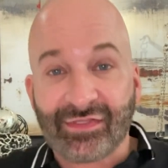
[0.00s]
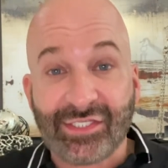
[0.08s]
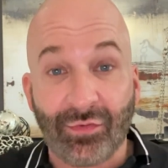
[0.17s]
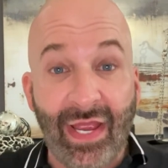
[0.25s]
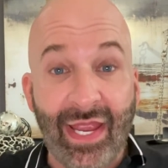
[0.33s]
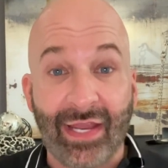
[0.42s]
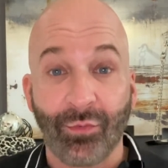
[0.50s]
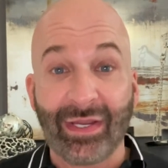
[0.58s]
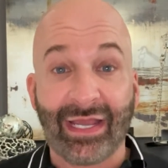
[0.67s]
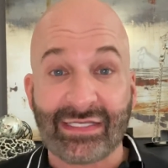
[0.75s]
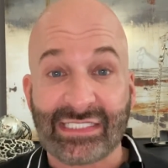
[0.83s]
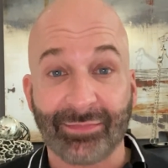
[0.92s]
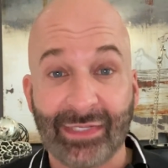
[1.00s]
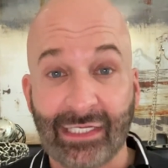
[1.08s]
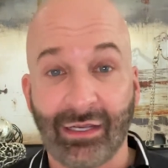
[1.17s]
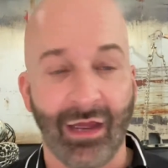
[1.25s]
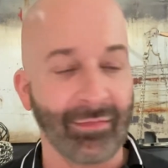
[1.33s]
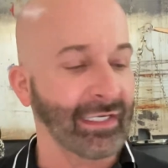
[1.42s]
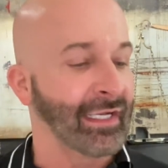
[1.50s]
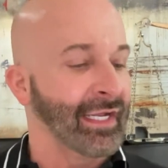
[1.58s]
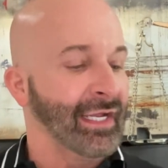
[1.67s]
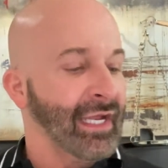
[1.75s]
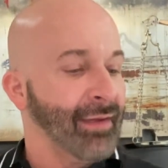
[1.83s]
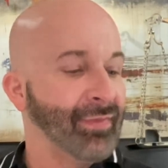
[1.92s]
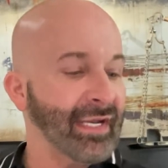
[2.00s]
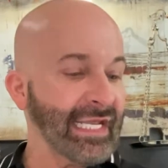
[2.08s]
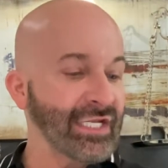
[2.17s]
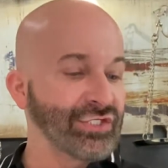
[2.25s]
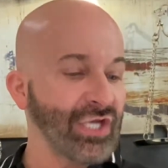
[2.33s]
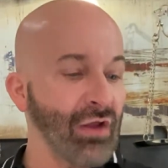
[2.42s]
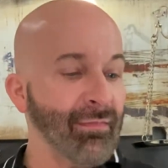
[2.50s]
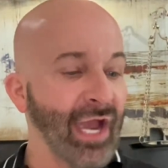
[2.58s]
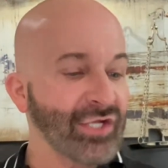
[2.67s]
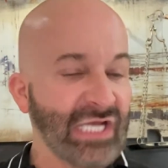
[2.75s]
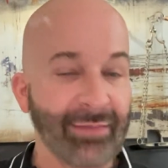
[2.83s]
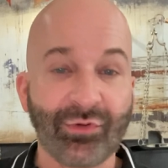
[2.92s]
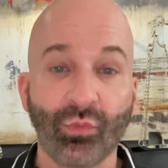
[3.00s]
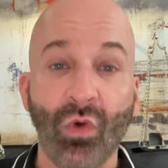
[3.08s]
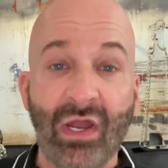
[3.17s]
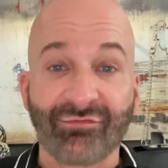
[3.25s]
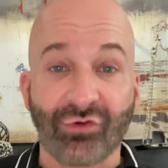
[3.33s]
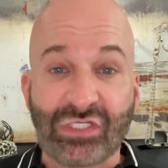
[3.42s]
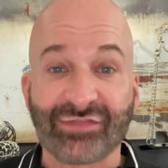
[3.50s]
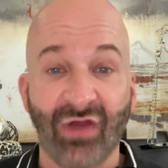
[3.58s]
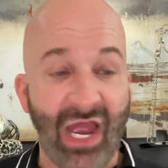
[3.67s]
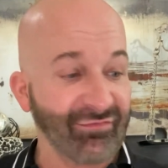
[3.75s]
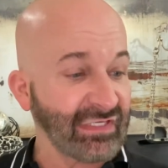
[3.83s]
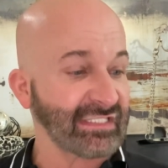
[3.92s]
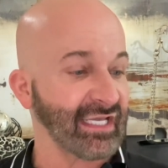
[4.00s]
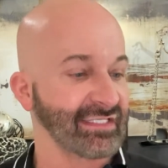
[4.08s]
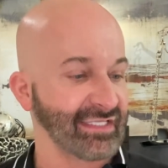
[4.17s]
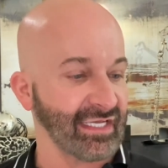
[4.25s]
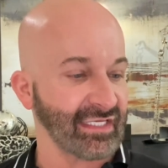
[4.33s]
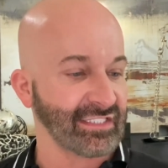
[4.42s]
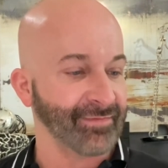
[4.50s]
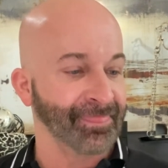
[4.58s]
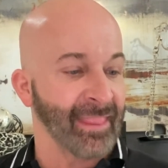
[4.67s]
So, hey, we got something in common. But in Jeremiah chapter 1, verse 5, it says this: